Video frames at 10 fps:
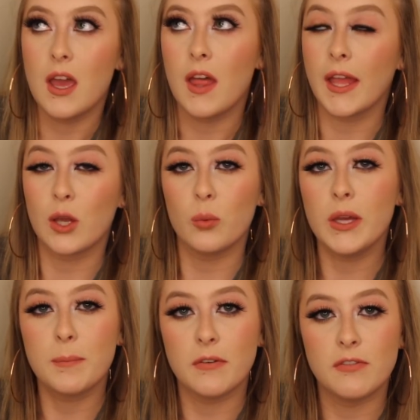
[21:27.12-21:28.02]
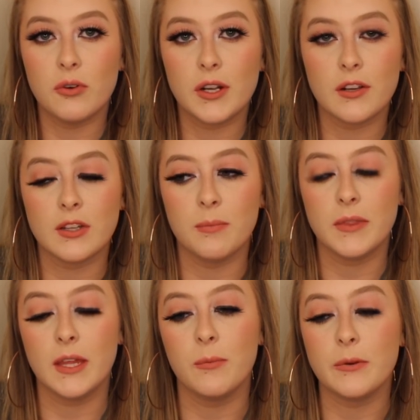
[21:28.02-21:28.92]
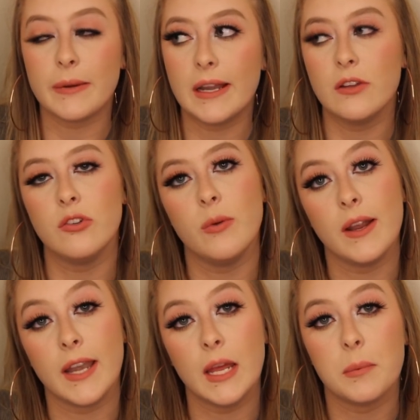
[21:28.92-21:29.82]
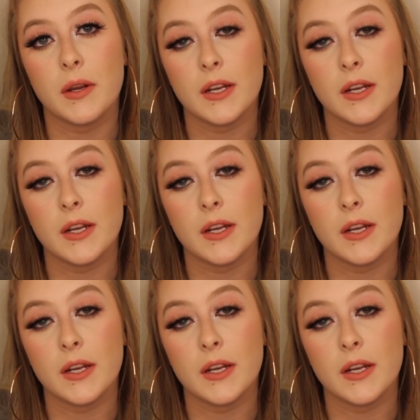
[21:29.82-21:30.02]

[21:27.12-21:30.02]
like, a week before or something, we ran into our neighbor,